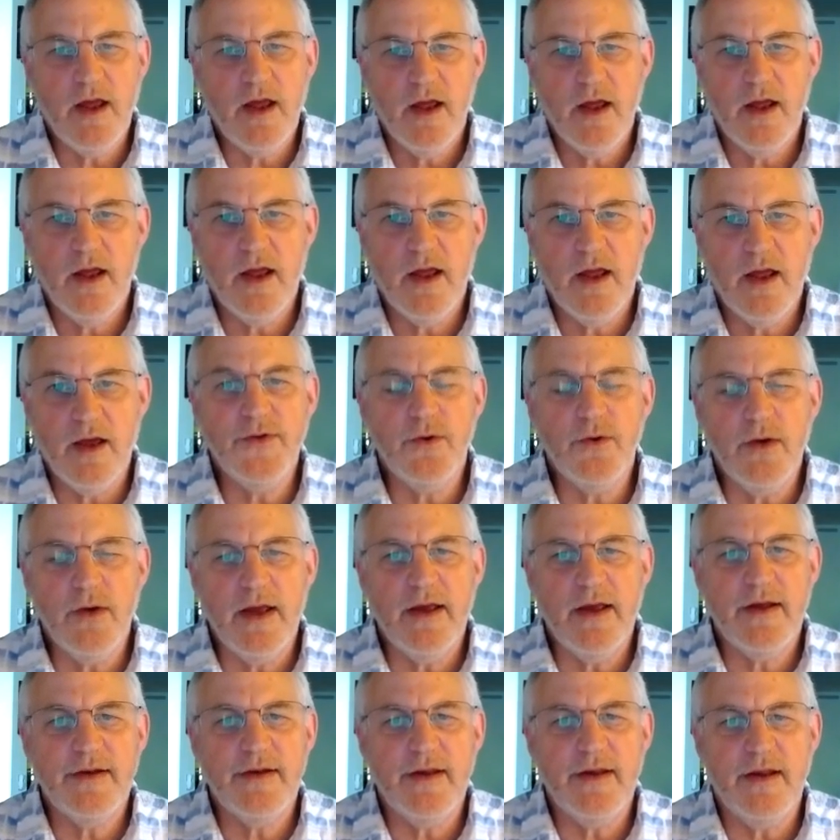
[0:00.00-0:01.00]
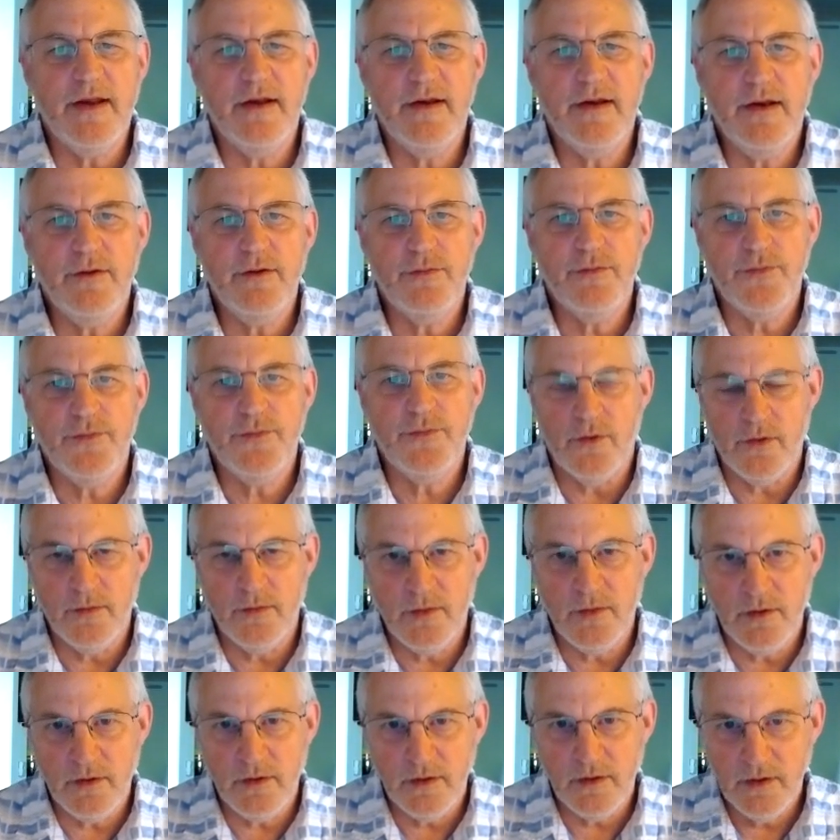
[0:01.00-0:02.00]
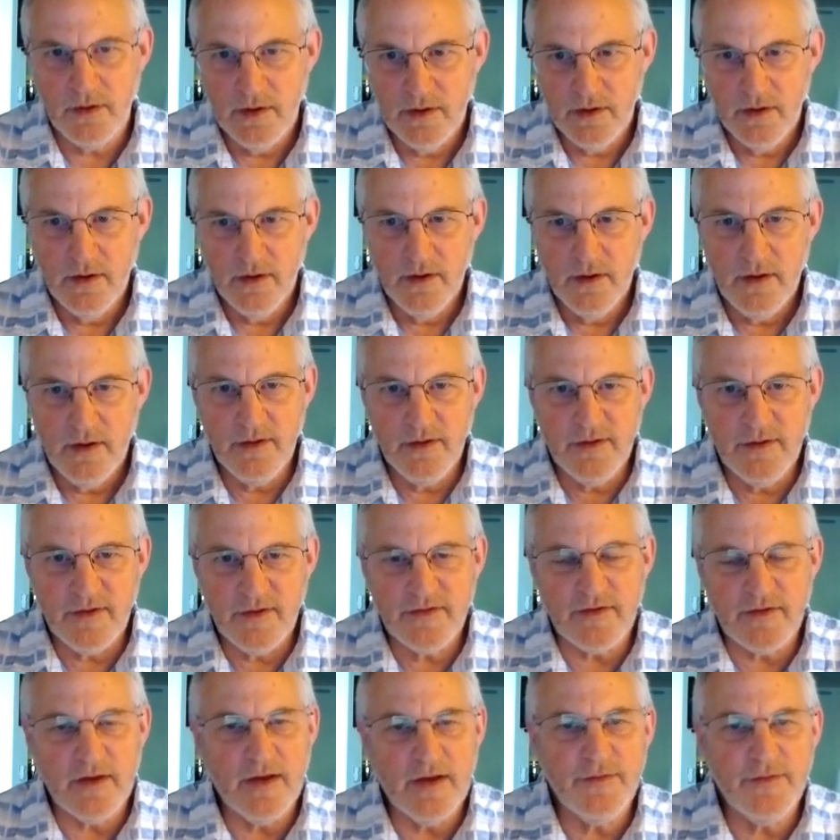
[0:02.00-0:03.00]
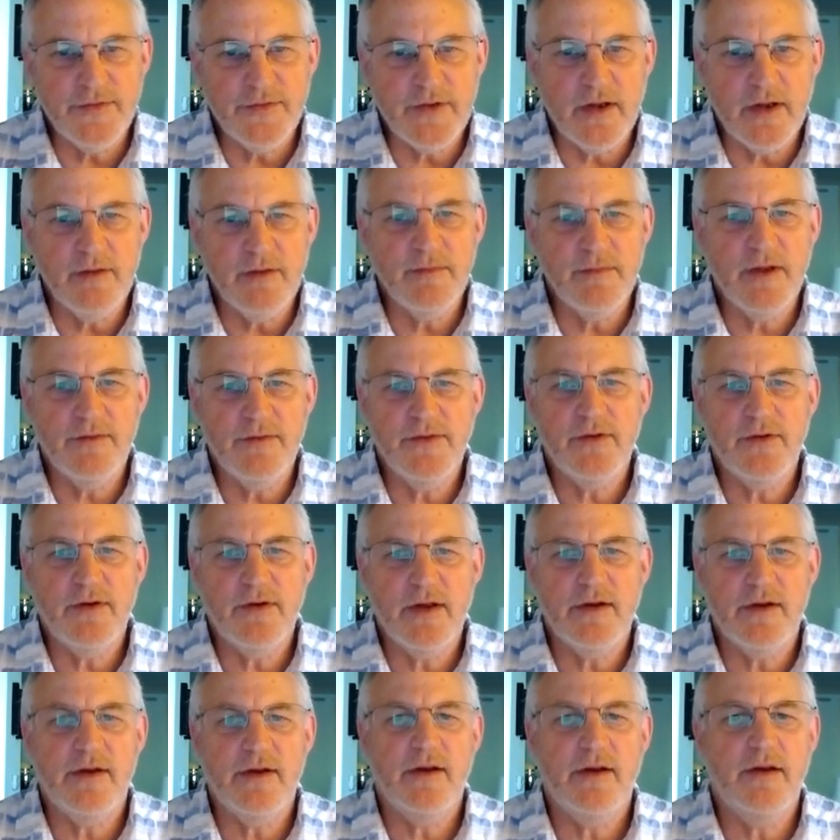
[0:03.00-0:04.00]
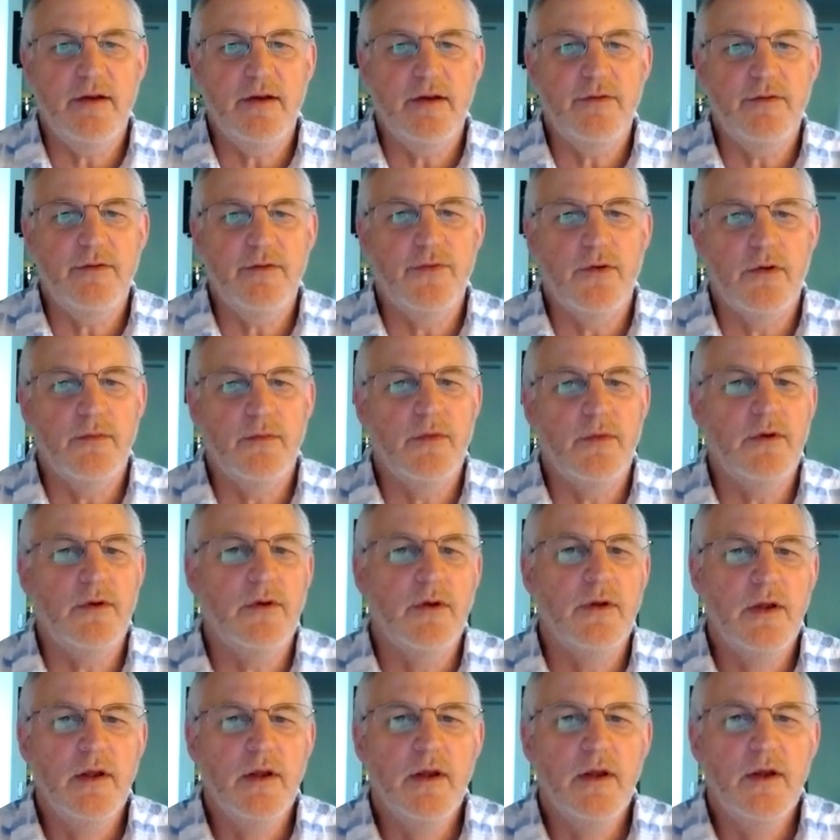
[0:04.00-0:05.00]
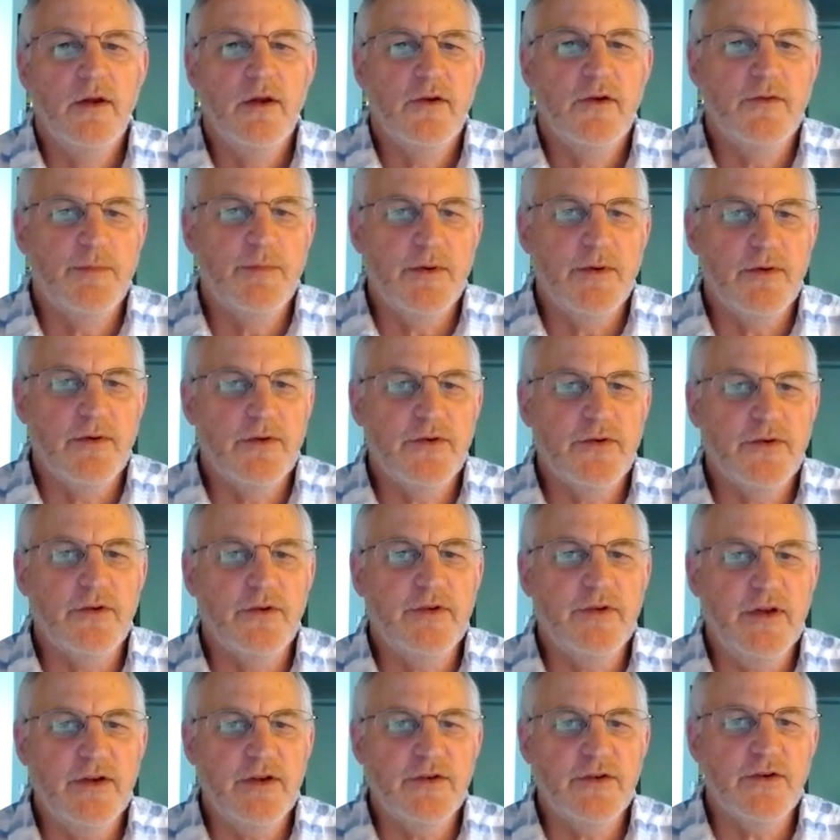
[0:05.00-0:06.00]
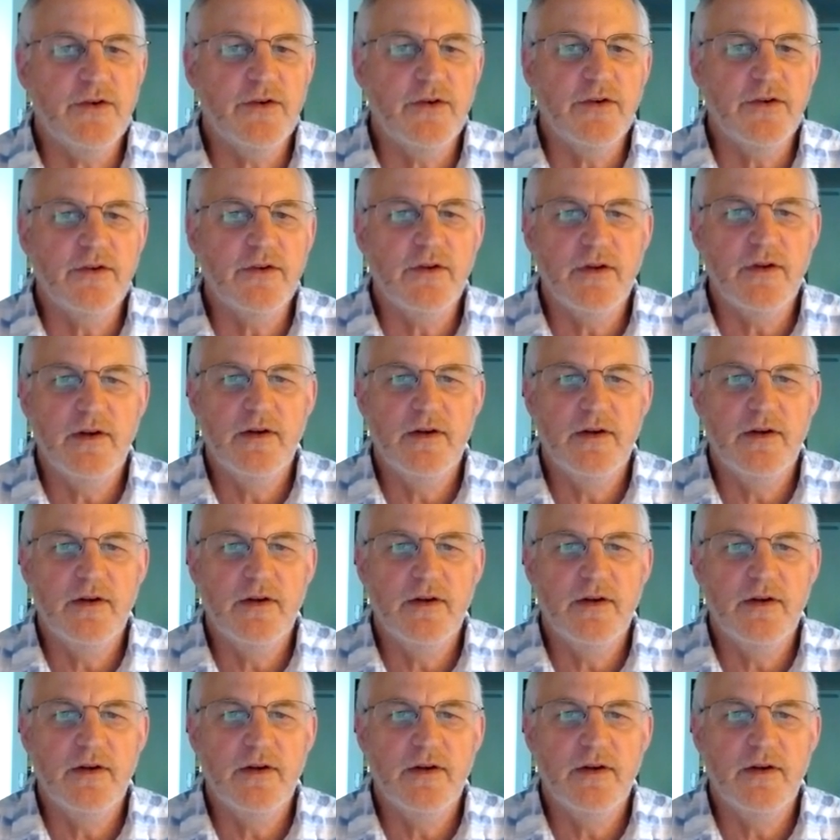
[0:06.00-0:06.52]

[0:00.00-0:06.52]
Have you had any formal, in this lifetime, have you had any formal spiritual teachers?